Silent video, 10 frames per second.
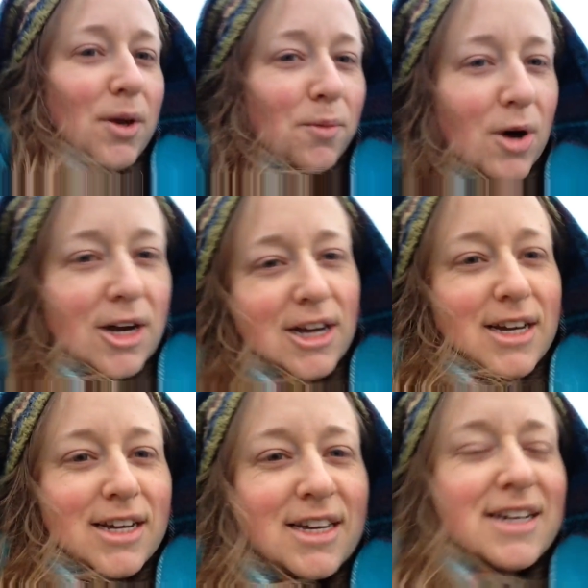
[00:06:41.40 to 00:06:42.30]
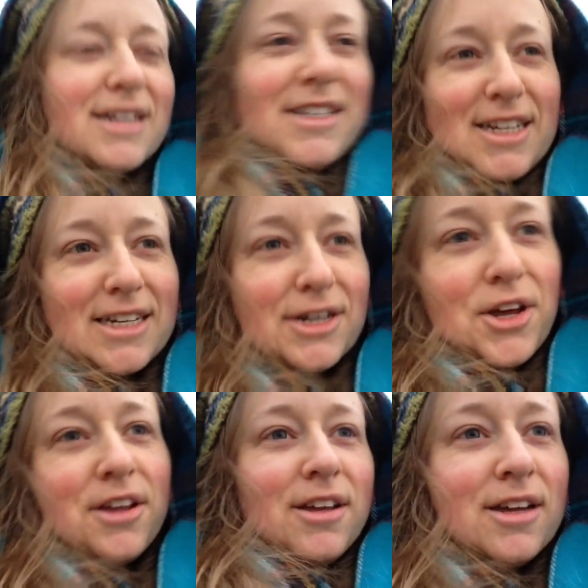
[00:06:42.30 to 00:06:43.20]
why did
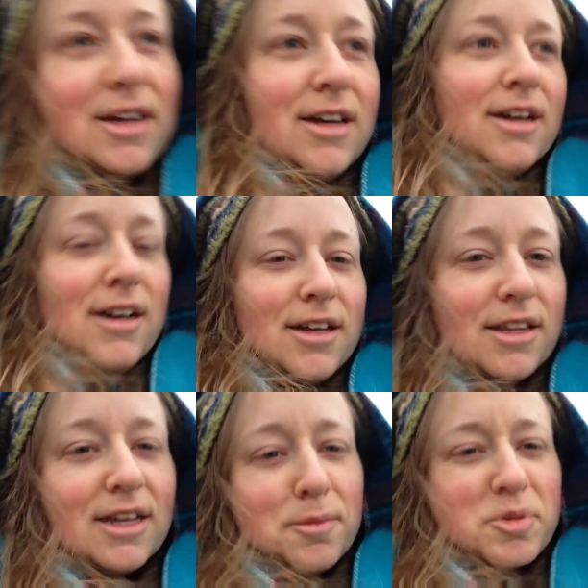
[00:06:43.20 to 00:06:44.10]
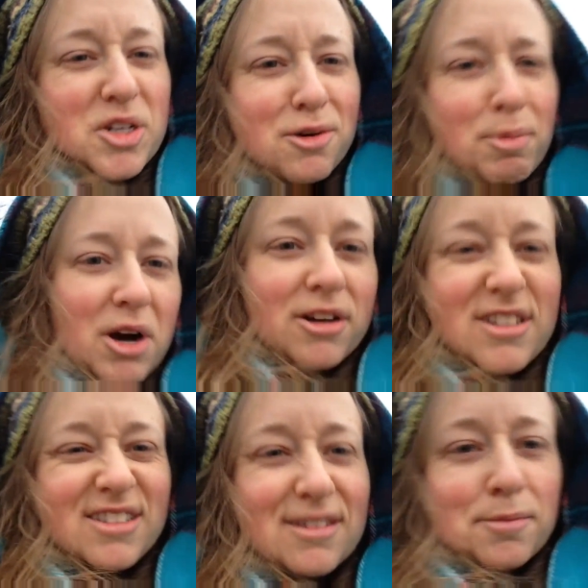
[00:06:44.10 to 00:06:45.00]
the hipster burn it?
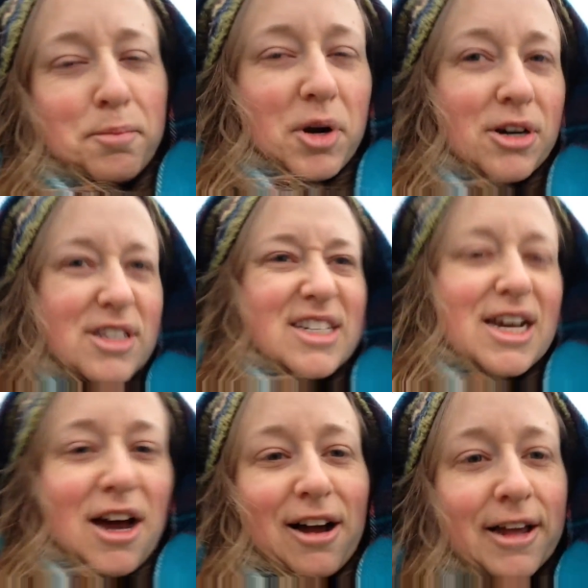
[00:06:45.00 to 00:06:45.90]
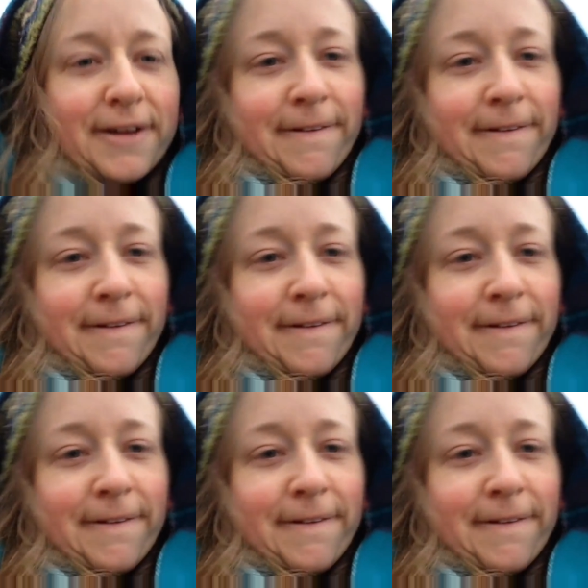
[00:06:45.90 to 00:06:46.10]
Burn his tongue?